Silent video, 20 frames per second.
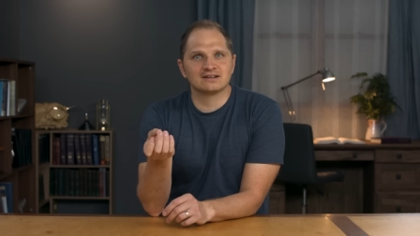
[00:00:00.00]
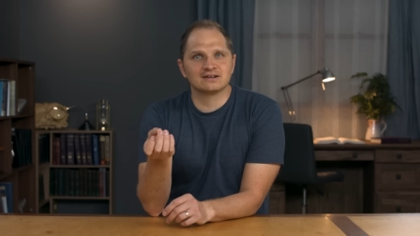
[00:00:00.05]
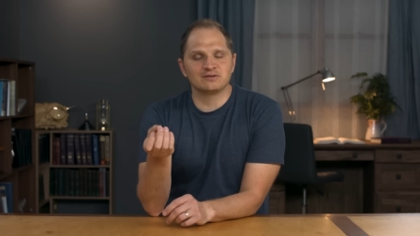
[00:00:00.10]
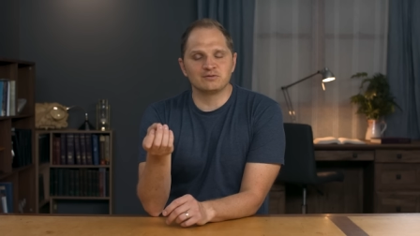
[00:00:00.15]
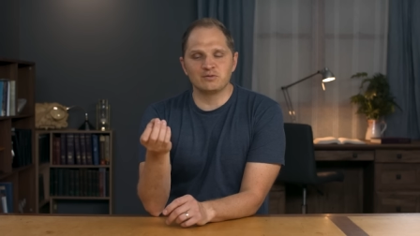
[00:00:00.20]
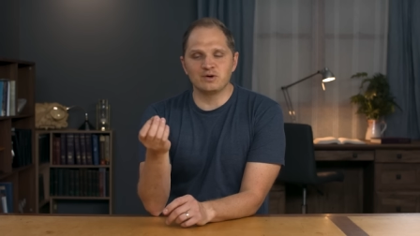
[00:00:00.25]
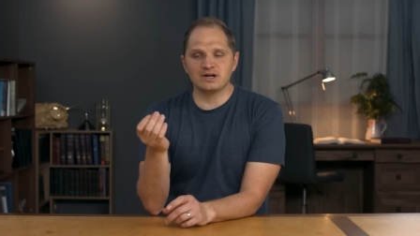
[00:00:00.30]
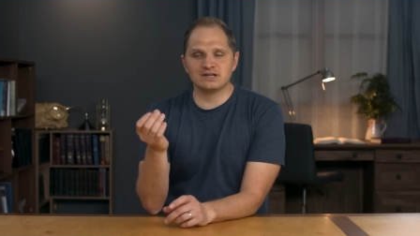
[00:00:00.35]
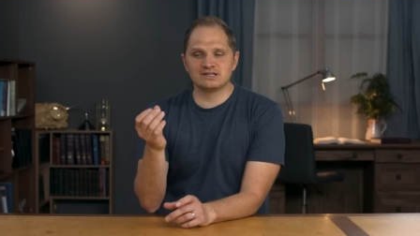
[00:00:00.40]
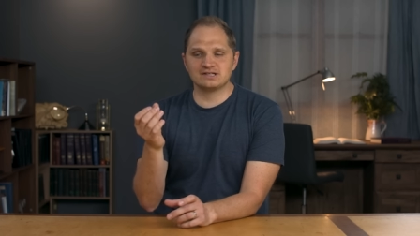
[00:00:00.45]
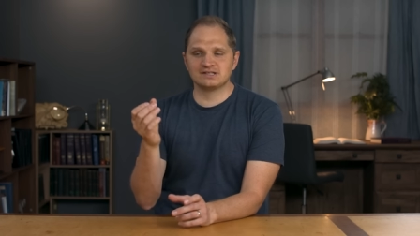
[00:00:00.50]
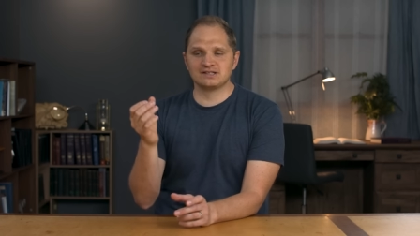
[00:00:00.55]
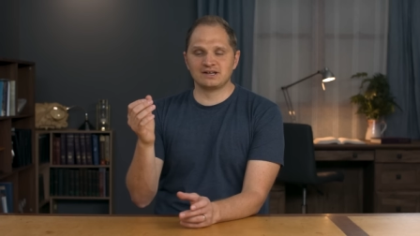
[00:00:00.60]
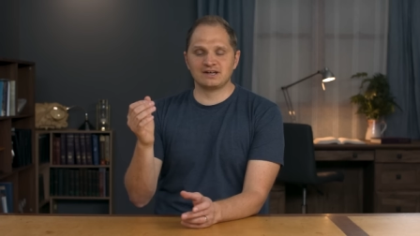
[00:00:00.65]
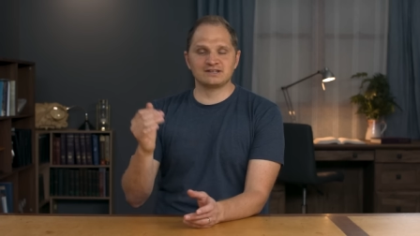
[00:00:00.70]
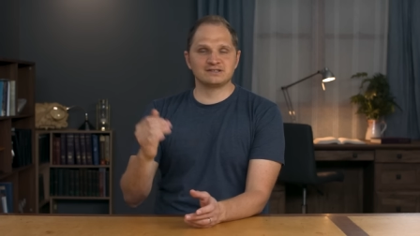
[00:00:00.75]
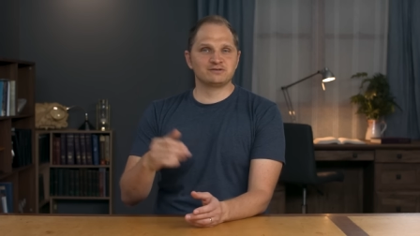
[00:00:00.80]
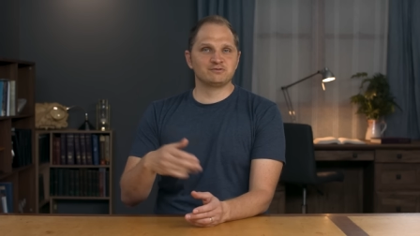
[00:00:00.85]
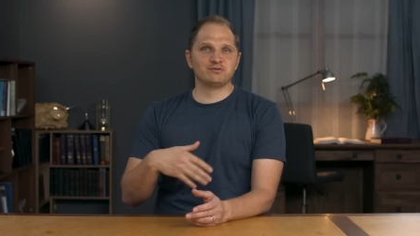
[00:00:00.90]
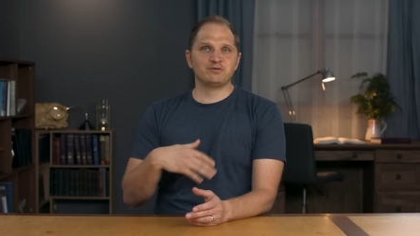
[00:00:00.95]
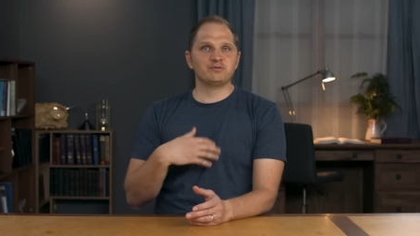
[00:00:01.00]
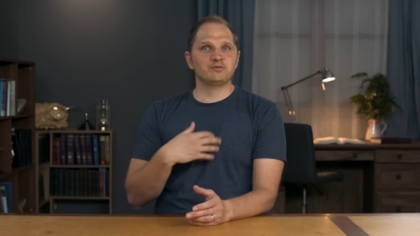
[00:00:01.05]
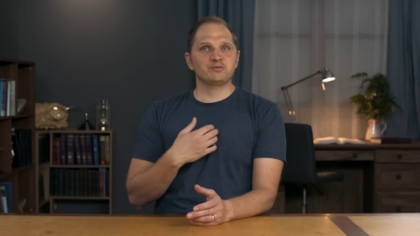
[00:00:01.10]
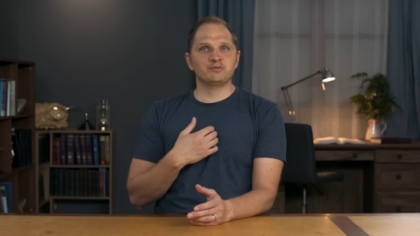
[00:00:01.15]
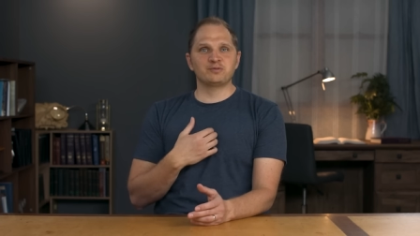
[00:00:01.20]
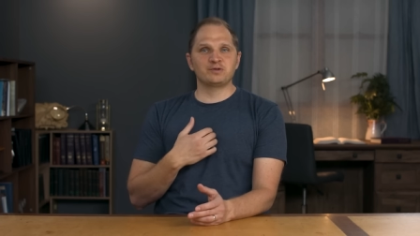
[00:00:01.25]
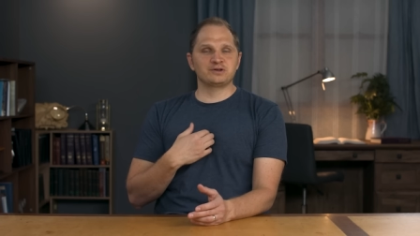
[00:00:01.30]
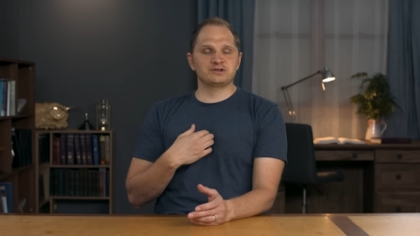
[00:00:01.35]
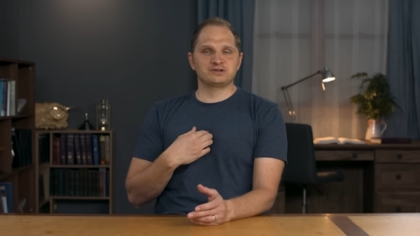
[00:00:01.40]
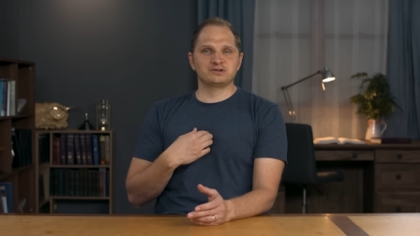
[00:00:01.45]
which is
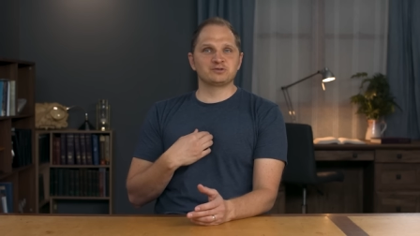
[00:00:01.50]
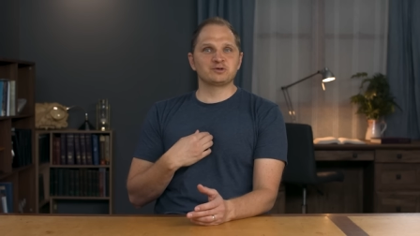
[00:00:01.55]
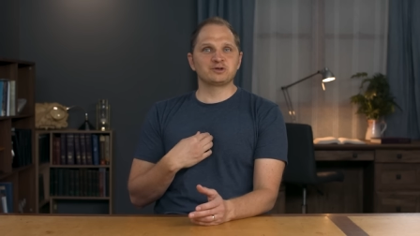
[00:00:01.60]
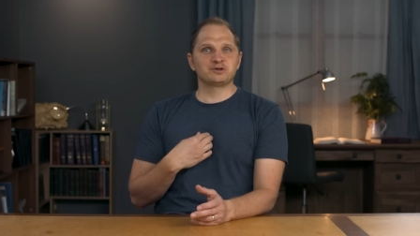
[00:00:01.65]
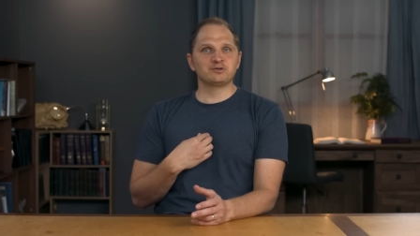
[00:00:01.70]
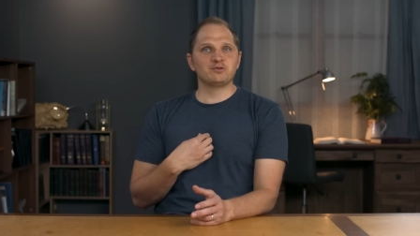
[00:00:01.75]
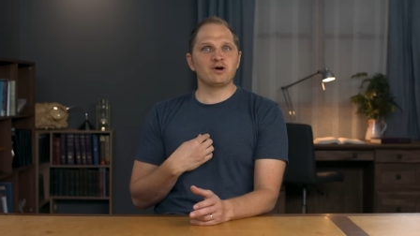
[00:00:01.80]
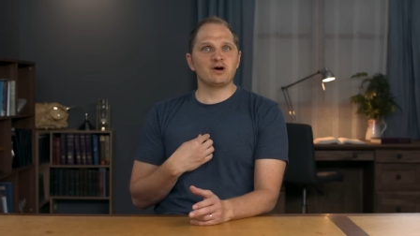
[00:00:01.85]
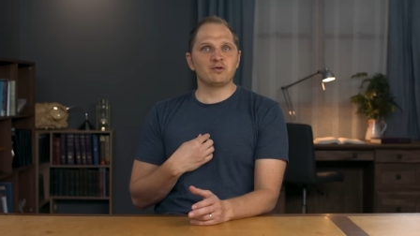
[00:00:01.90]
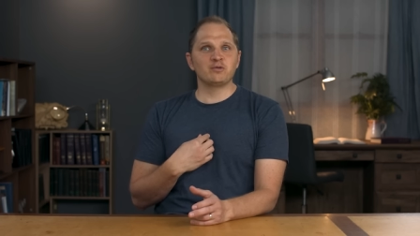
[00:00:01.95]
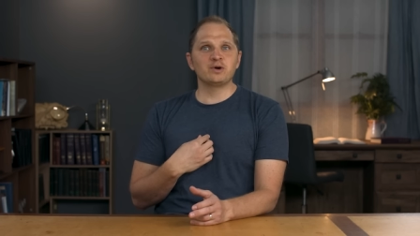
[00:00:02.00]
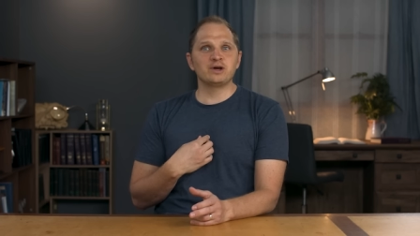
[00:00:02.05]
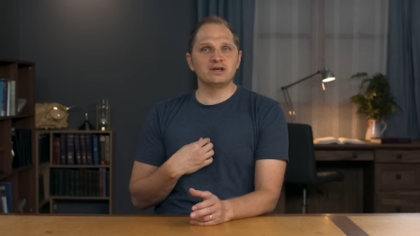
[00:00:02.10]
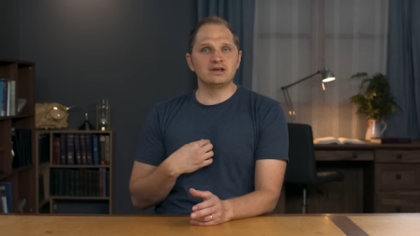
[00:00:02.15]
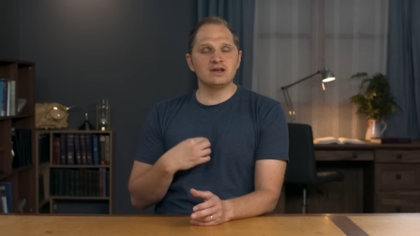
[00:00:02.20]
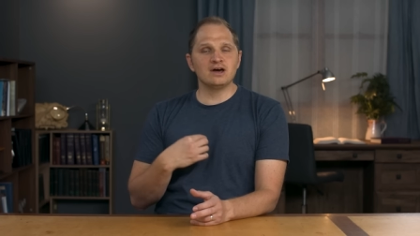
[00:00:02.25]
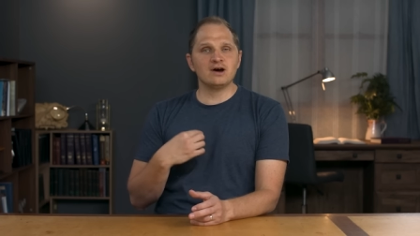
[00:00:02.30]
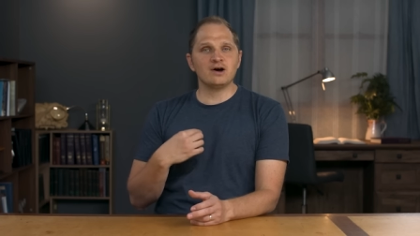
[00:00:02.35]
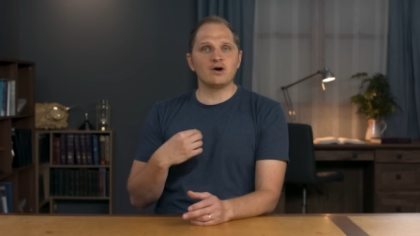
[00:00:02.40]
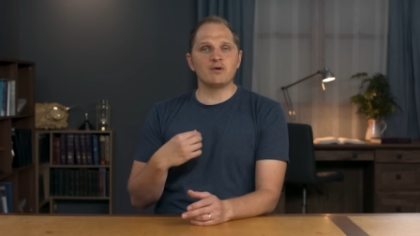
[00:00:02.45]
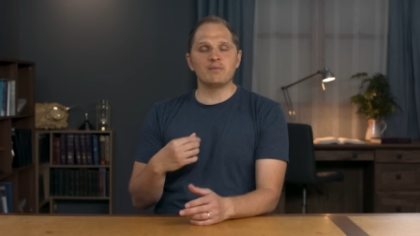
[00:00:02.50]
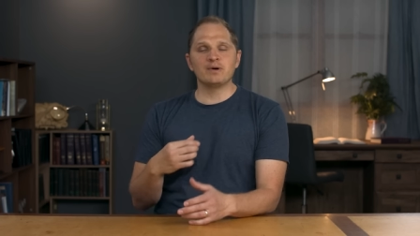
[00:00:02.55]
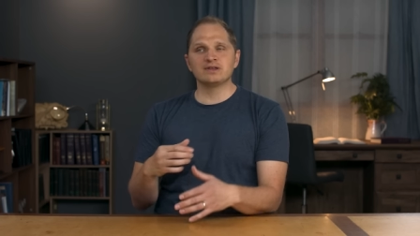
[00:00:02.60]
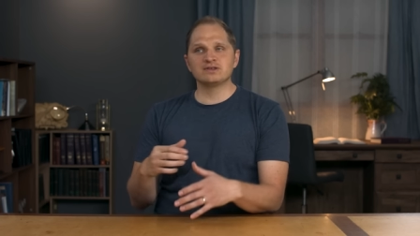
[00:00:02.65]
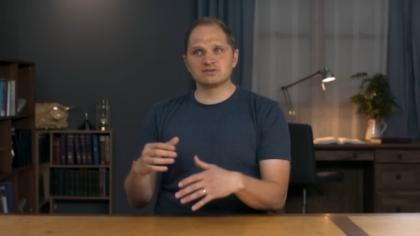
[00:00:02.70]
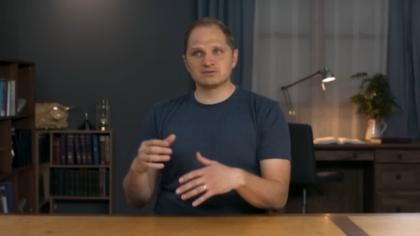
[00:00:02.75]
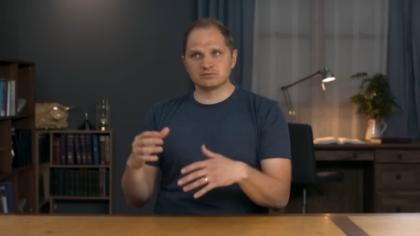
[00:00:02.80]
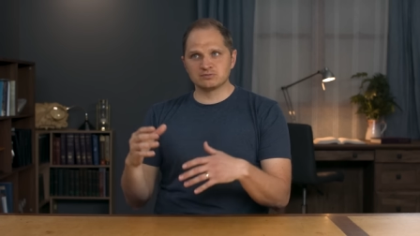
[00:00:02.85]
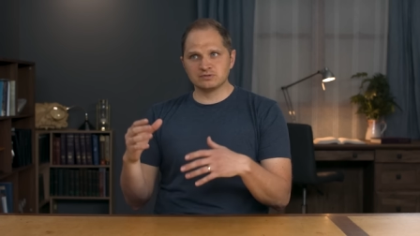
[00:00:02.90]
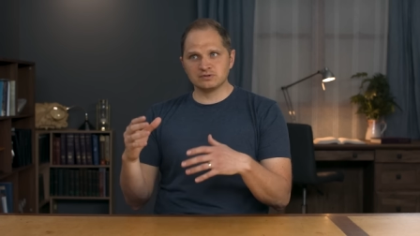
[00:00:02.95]
it's, it's what we know, but
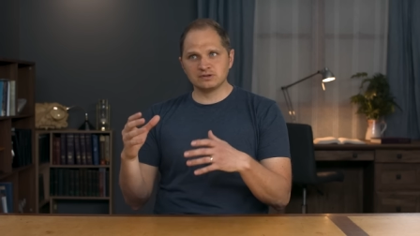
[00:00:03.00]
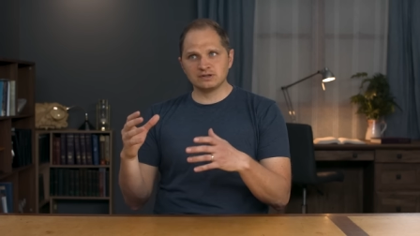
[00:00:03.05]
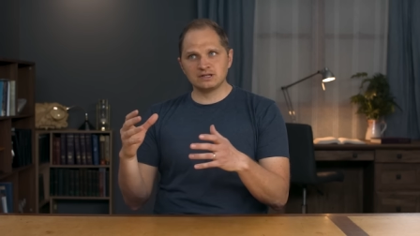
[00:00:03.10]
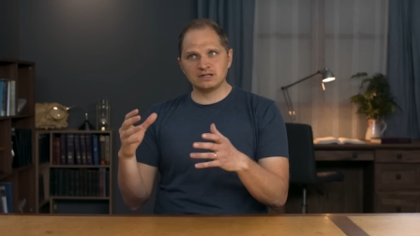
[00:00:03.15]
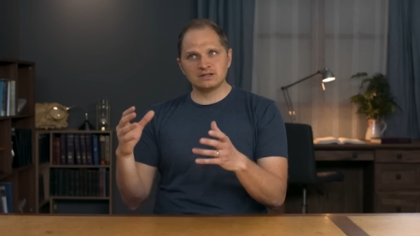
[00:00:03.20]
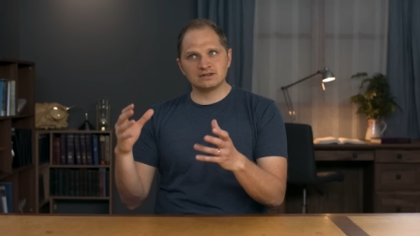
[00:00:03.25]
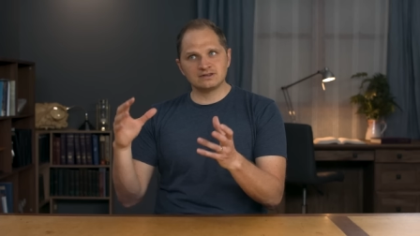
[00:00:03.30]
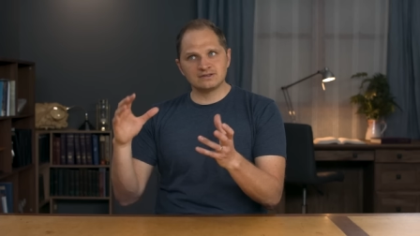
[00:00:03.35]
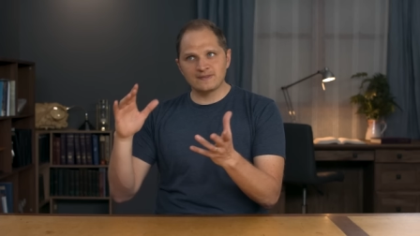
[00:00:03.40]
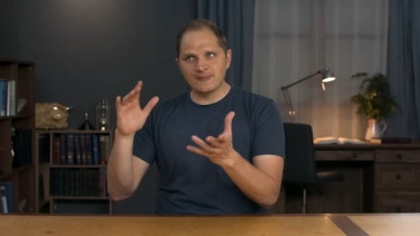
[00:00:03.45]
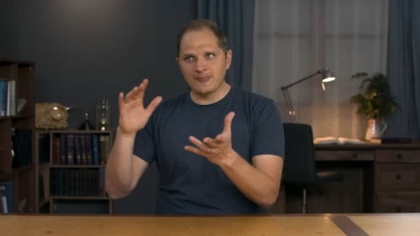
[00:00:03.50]
it's really